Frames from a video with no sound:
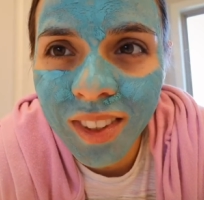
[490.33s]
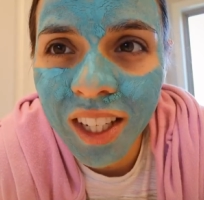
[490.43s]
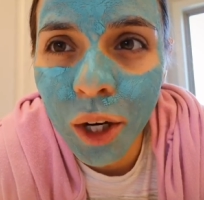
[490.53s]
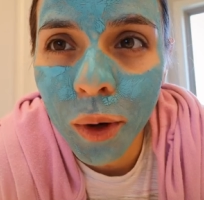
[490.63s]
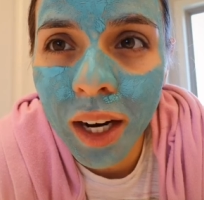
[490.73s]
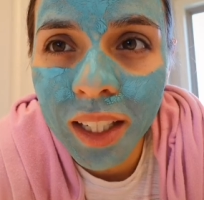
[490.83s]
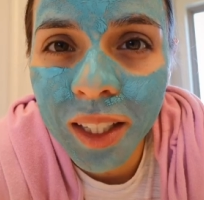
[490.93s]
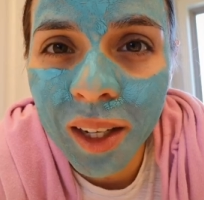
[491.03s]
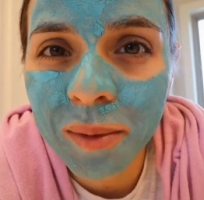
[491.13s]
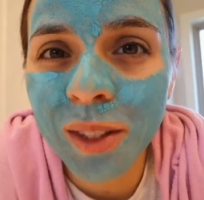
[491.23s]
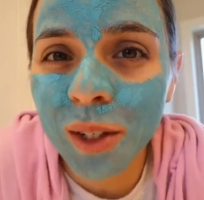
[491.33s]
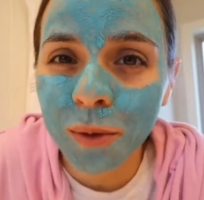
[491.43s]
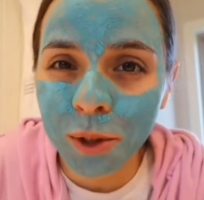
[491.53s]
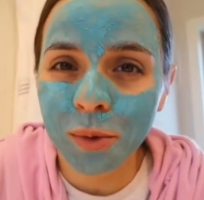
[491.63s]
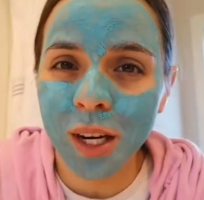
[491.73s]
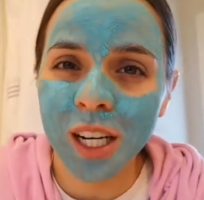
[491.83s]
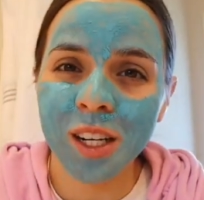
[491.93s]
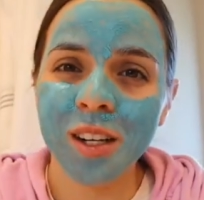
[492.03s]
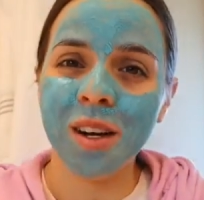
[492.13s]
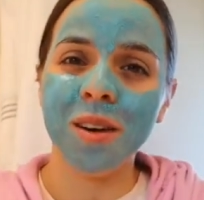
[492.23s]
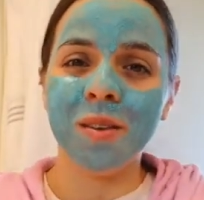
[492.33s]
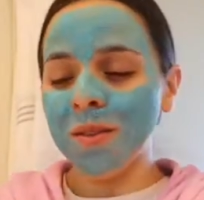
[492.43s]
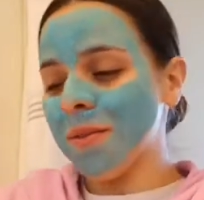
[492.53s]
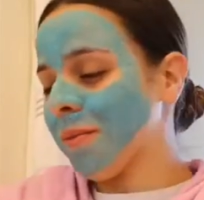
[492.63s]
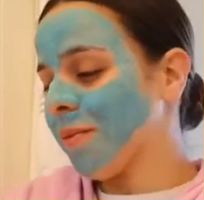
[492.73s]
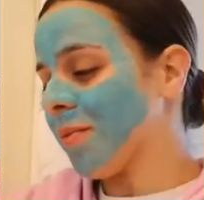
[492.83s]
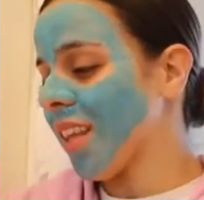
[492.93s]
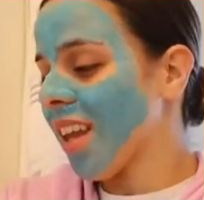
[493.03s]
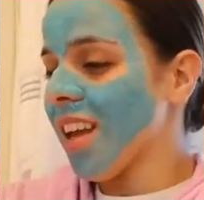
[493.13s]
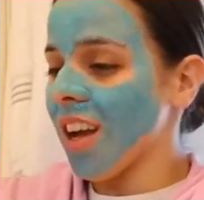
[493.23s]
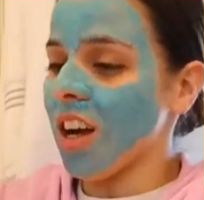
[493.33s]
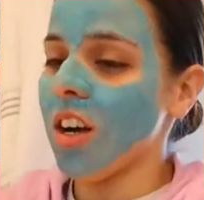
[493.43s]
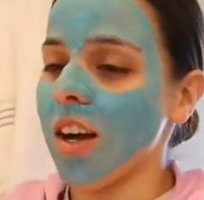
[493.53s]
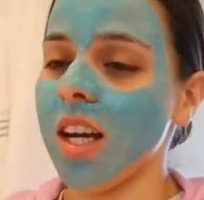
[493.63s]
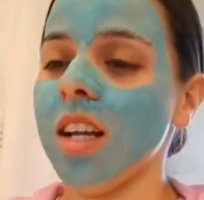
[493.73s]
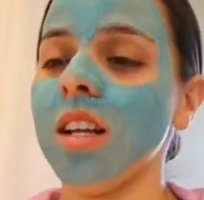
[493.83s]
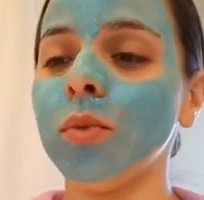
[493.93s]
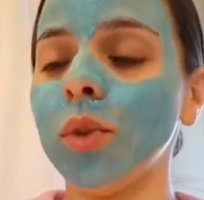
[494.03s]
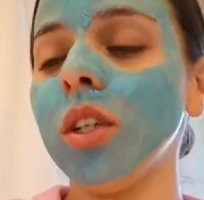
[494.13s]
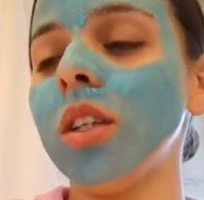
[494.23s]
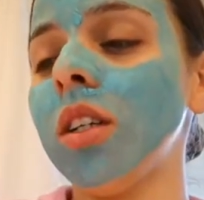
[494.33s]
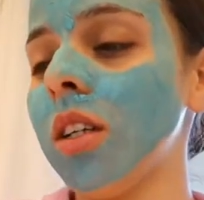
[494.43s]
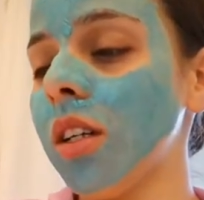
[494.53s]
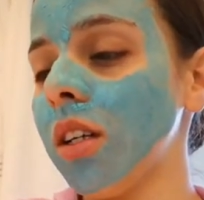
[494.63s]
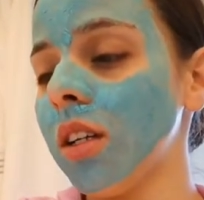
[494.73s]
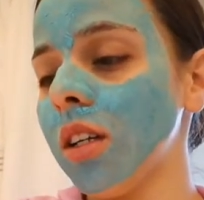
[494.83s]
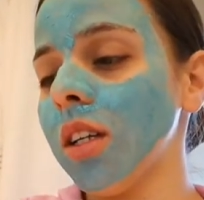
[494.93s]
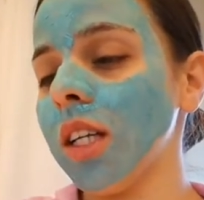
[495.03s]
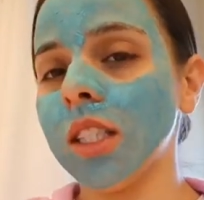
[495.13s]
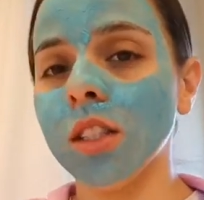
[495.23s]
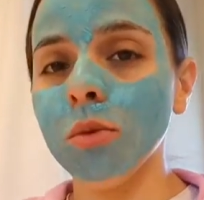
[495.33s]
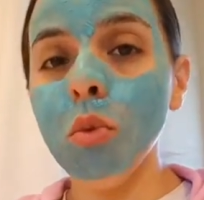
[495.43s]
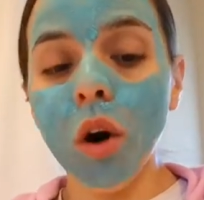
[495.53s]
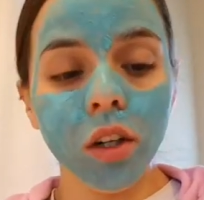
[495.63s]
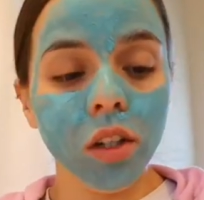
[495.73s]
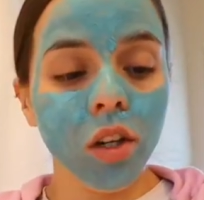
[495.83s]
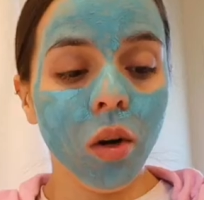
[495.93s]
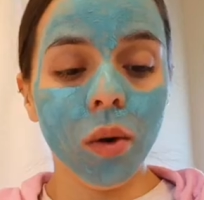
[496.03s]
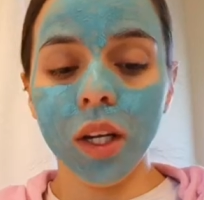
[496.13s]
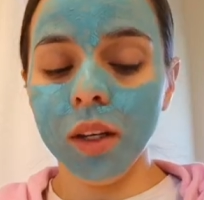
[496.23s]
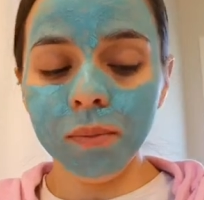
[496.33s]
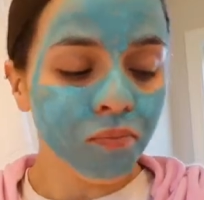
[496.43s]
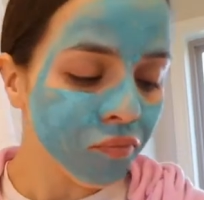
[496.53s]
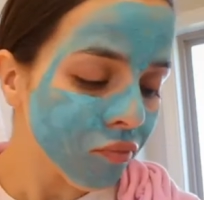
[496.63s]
It cracked up, so we're ready to go. All right, we're gonna get some water going.